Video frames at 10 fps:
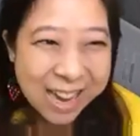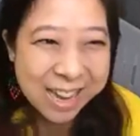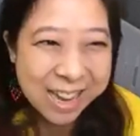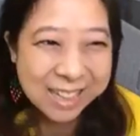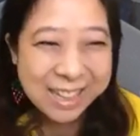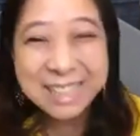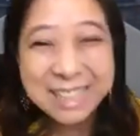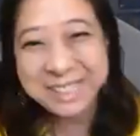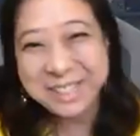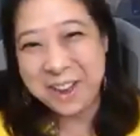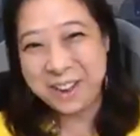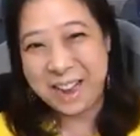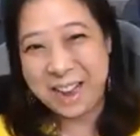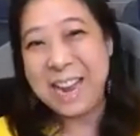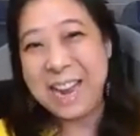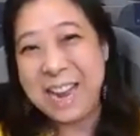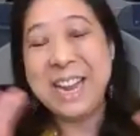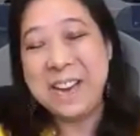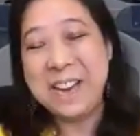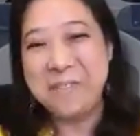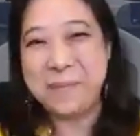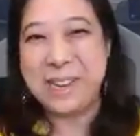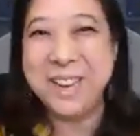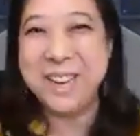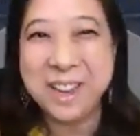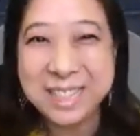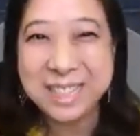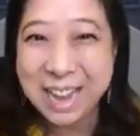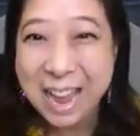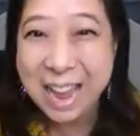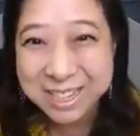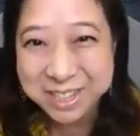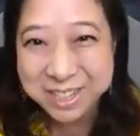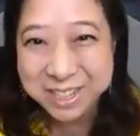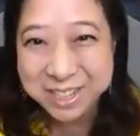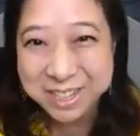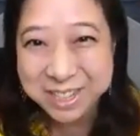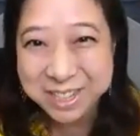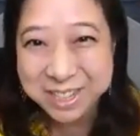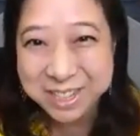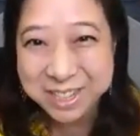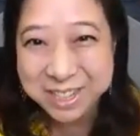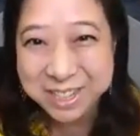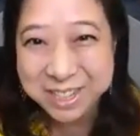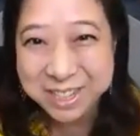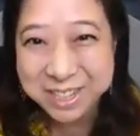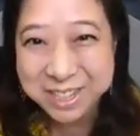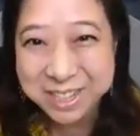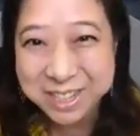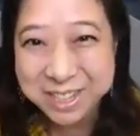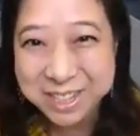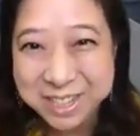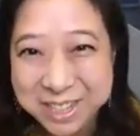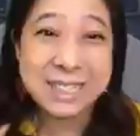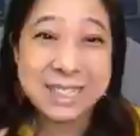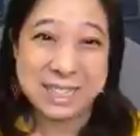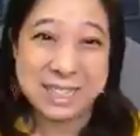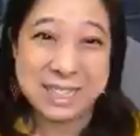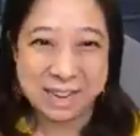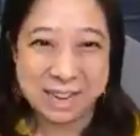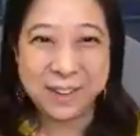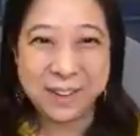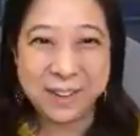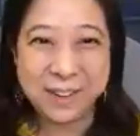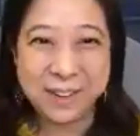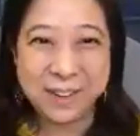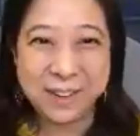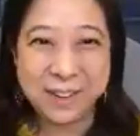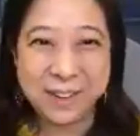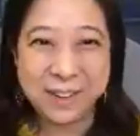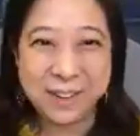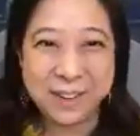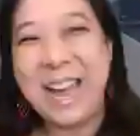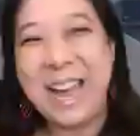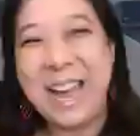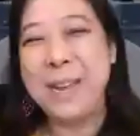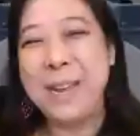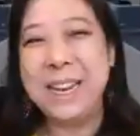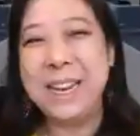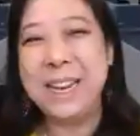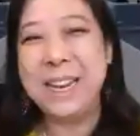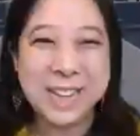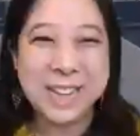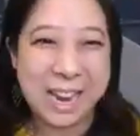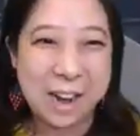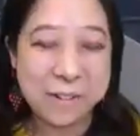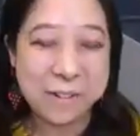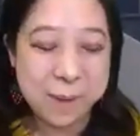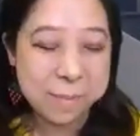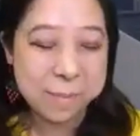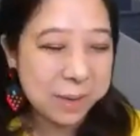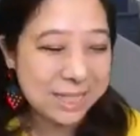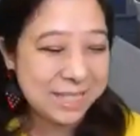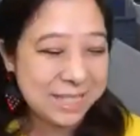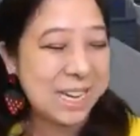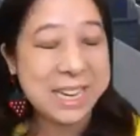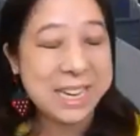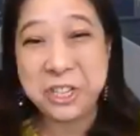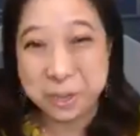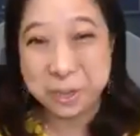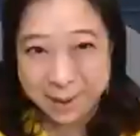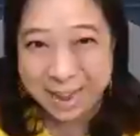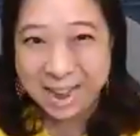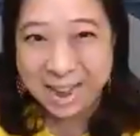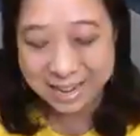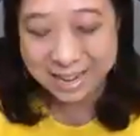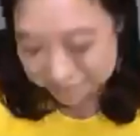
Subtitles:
That song I love because it actually reminds me being sexy and feeling good and being looked at. I remember I was studying in Japan